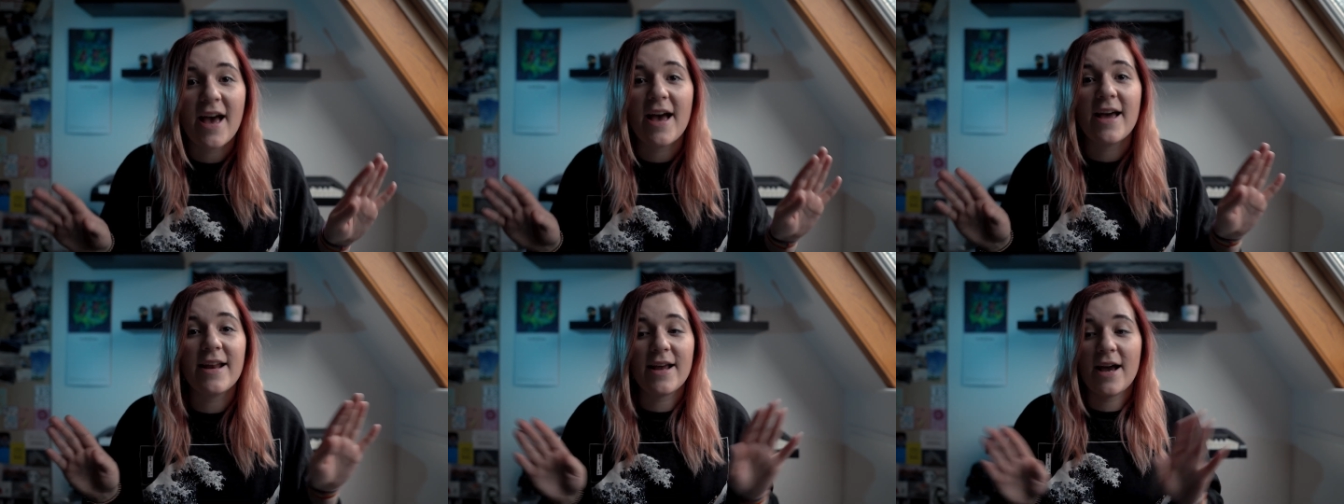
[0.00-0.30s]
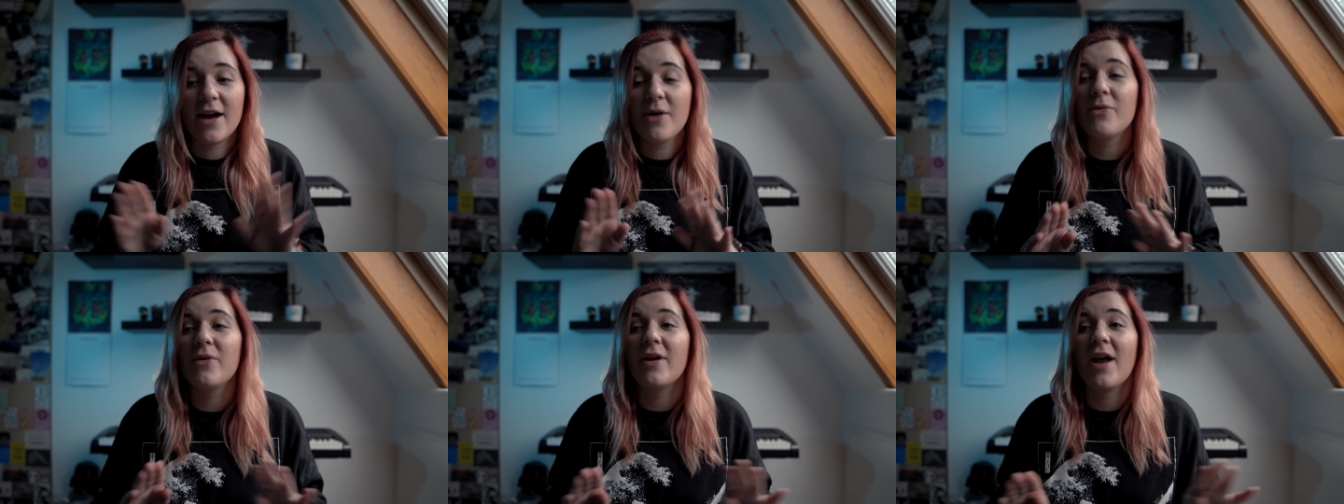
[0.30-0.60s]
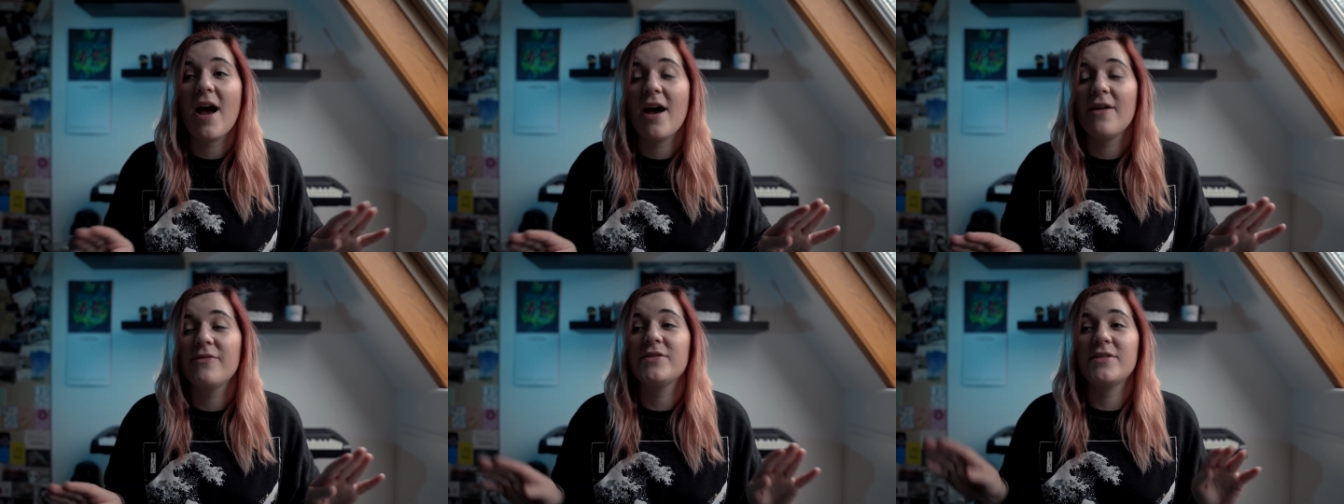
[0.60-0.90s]
And I would
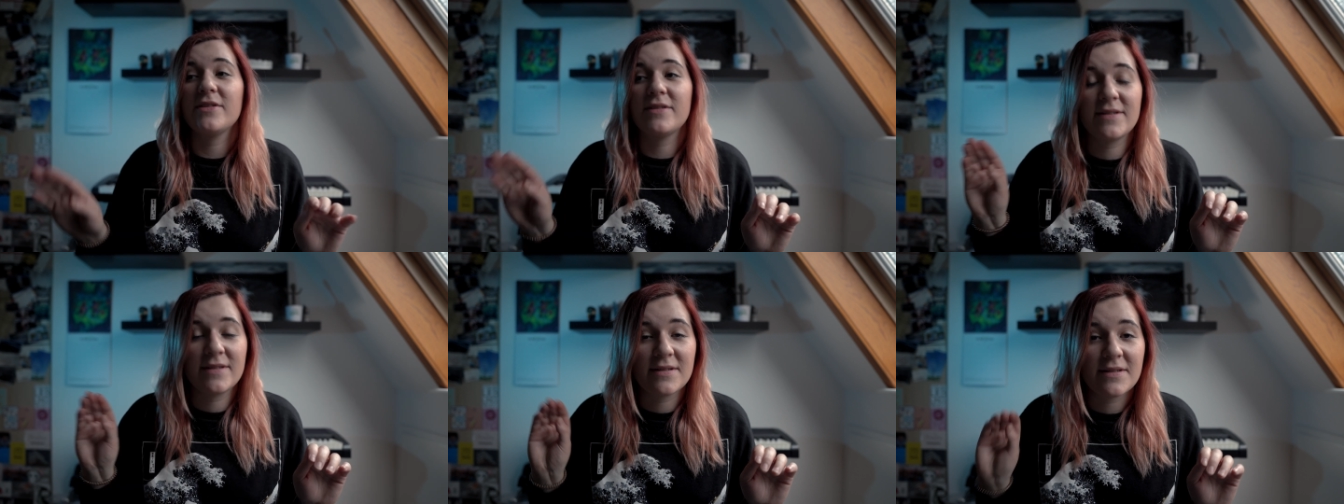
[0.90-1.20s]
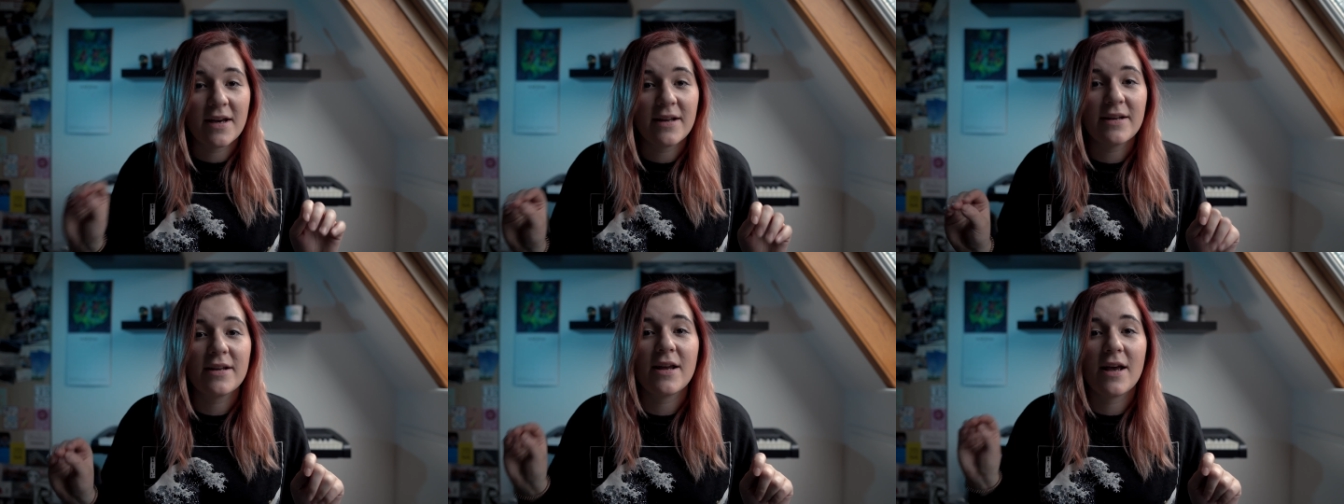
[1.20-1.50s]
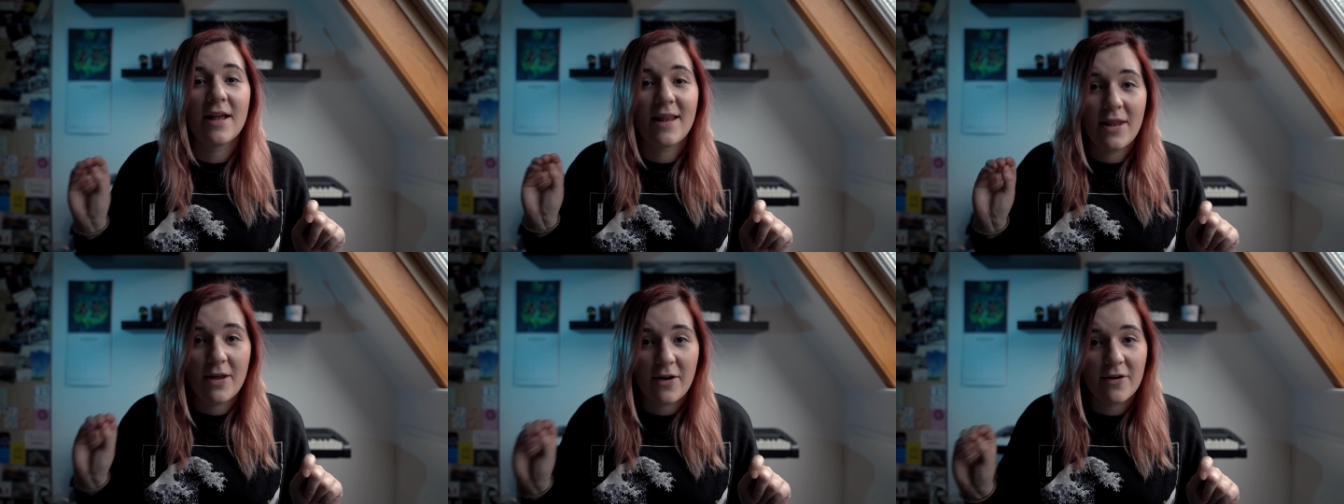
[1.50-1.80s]
have to study
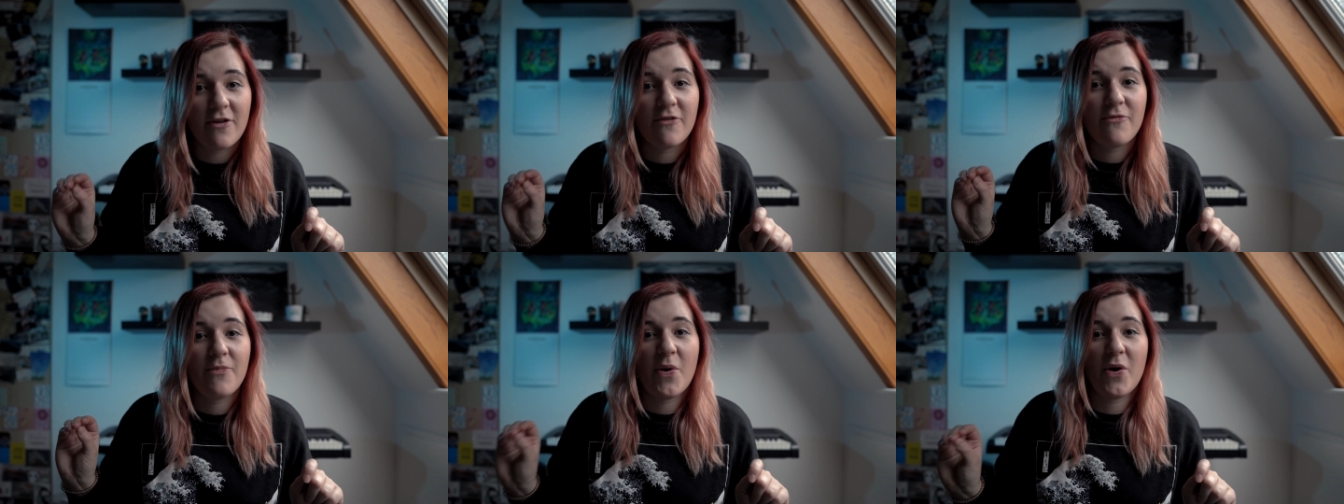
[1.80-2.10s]
a lot of